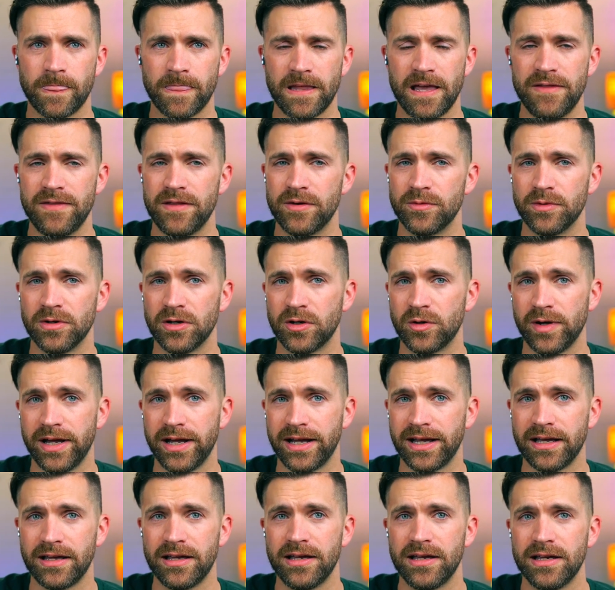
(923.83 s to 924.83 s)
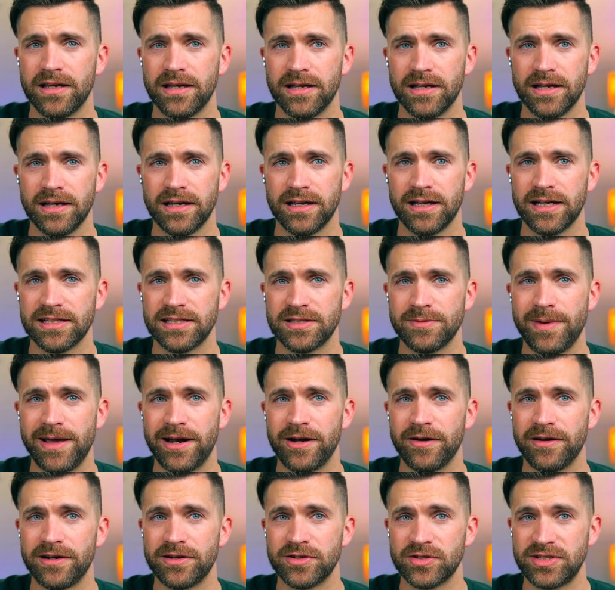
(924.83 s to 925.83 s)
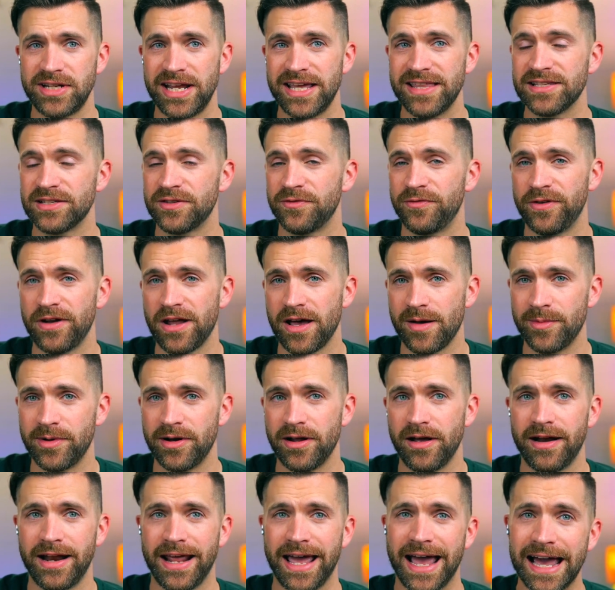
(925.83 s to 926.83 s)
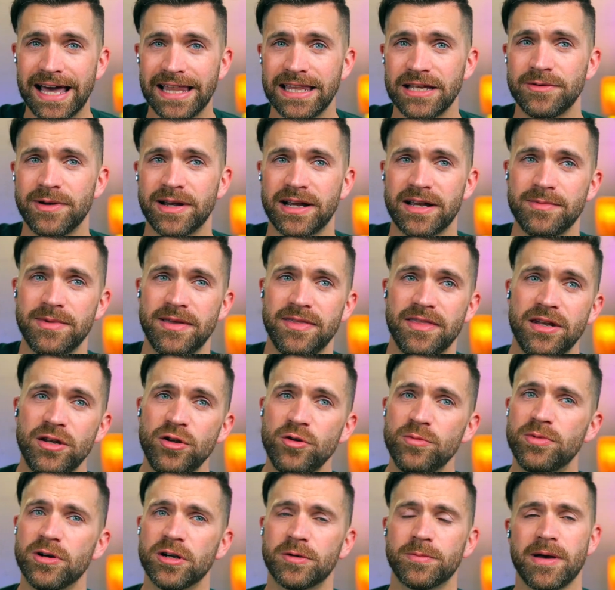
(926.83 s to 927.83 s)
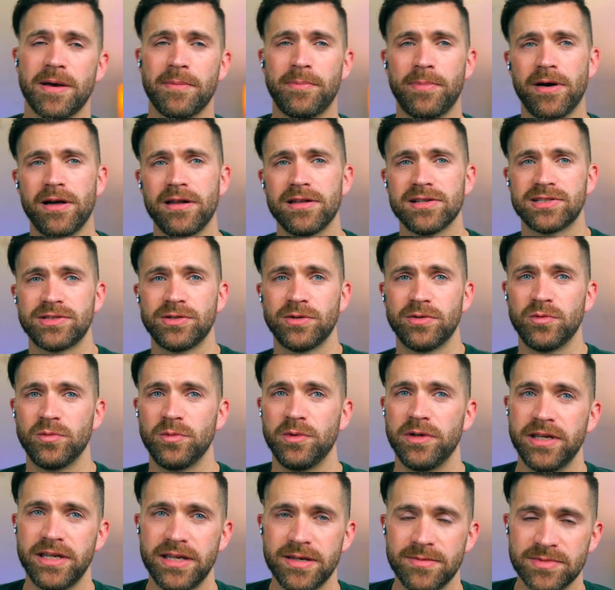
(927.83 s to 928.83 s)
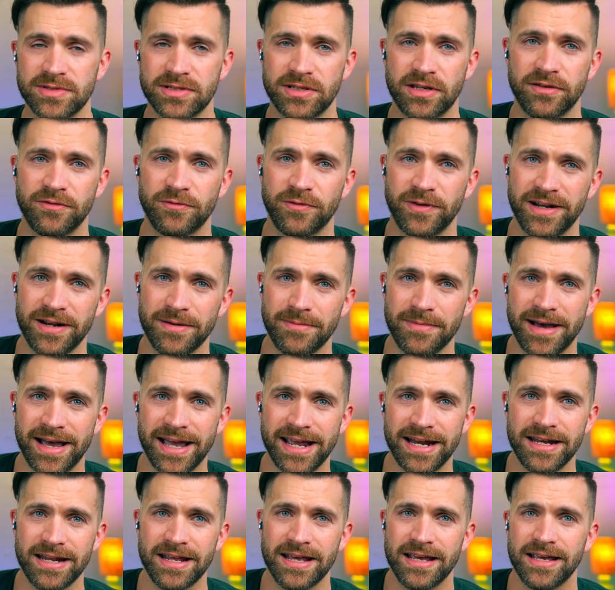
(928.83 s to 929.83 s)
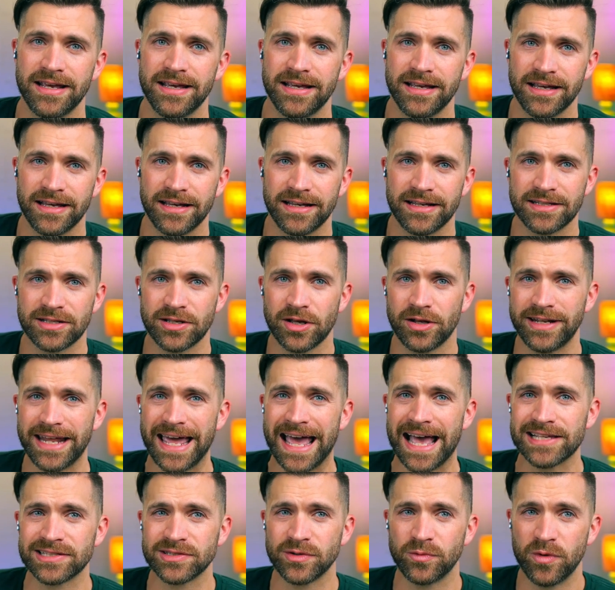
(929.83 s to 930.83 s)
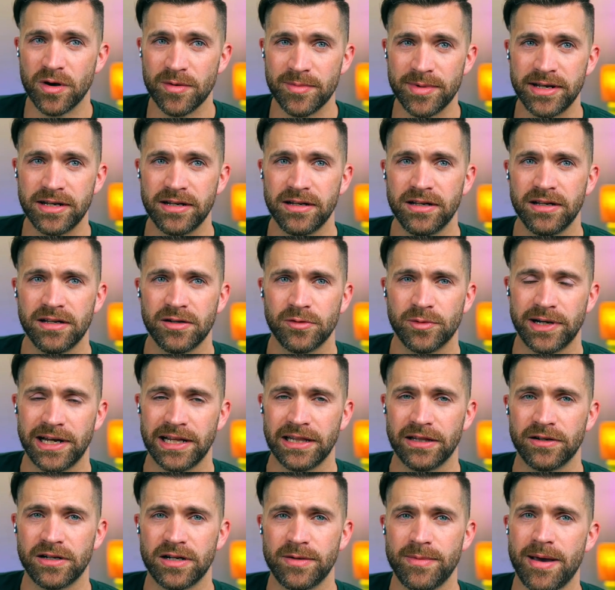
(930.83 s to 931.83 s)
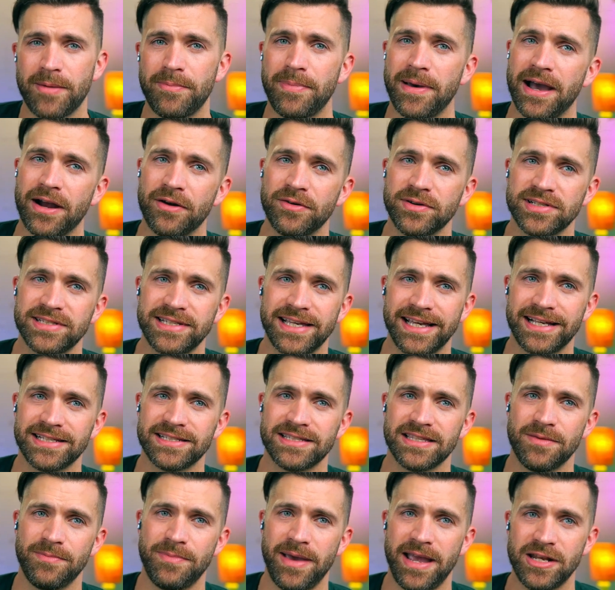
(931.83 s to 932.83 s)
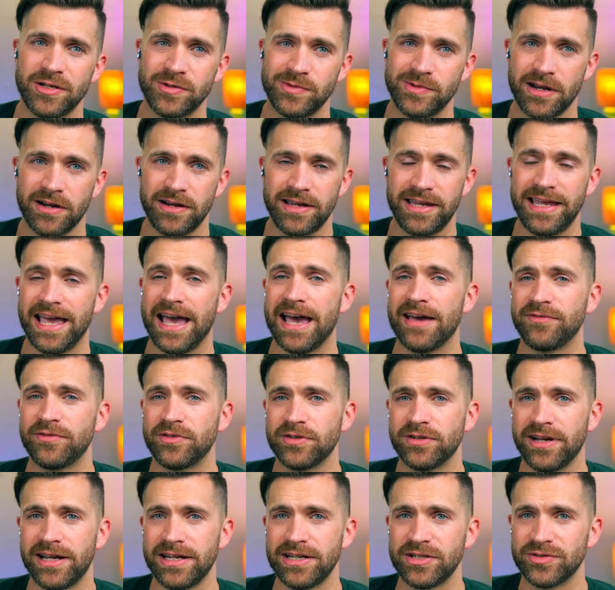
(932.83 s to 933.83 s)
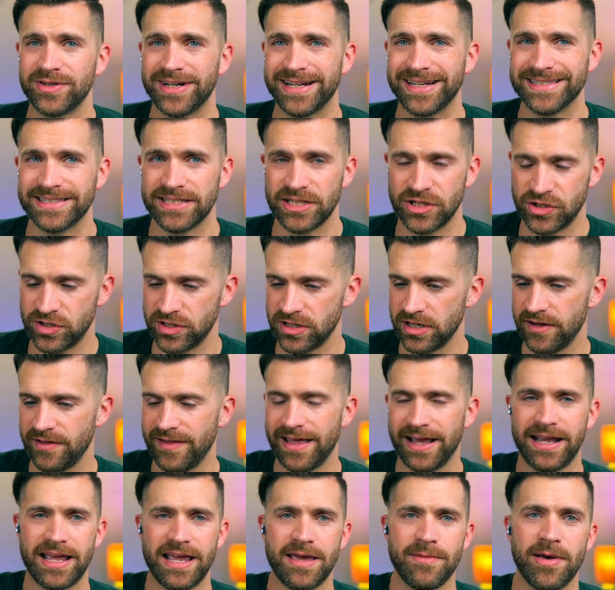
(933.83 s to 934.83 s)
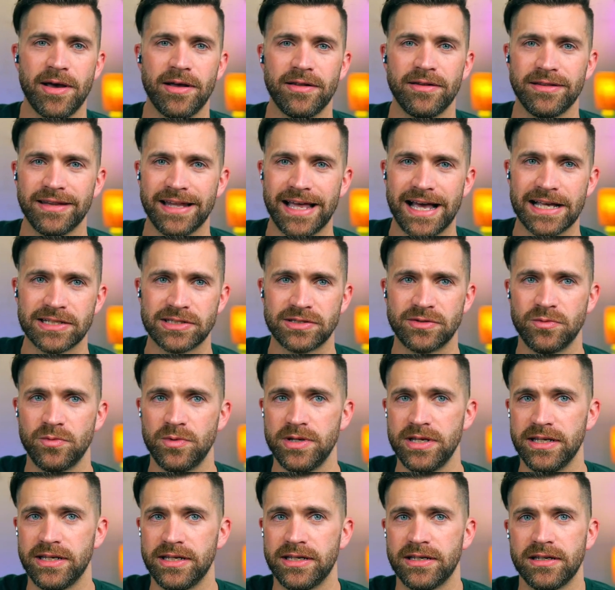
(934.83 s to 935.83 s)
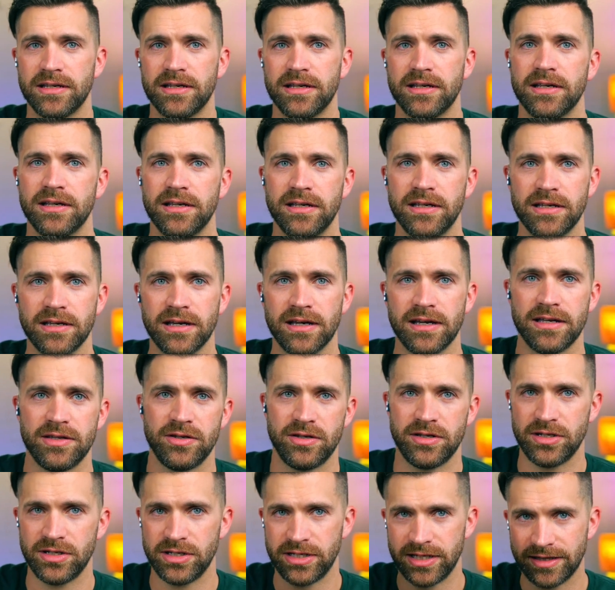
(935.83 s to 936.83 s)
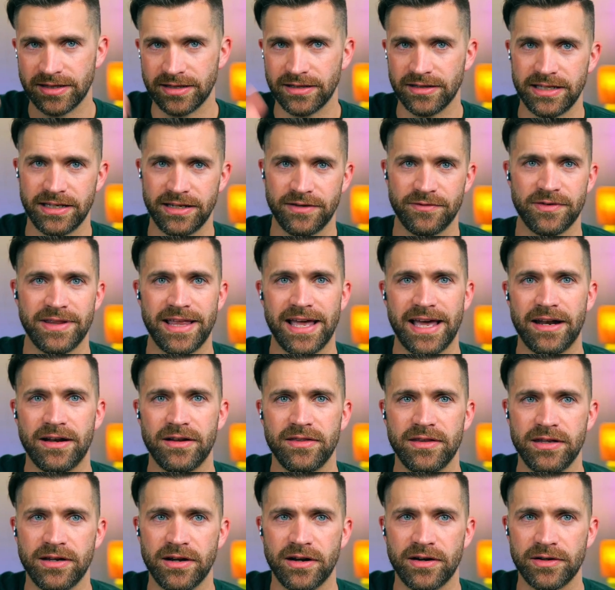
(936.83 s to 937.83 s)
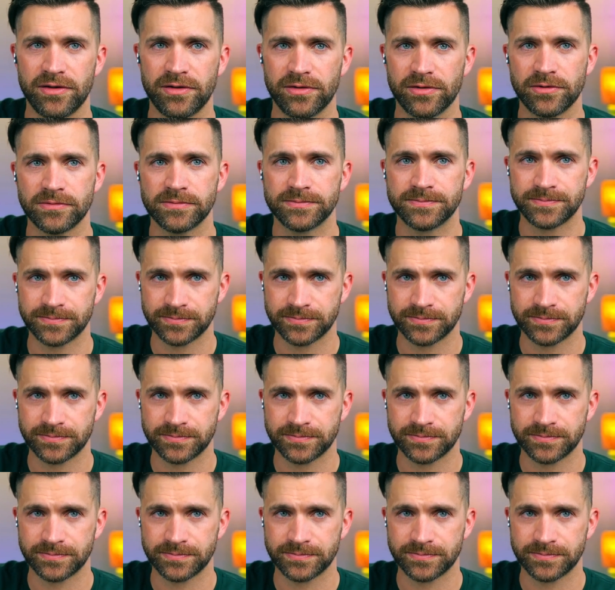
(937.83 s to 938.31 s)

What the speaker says: And then real quick, to better understand this phenomenon, I highly recommend the new book by Paula Stone Williams, good friend of mine. It's called As a Woman, What I Learned About Power, Sex, and the Patriarchy After I Transitioned. And that came out last week. You can get the link for that on the article.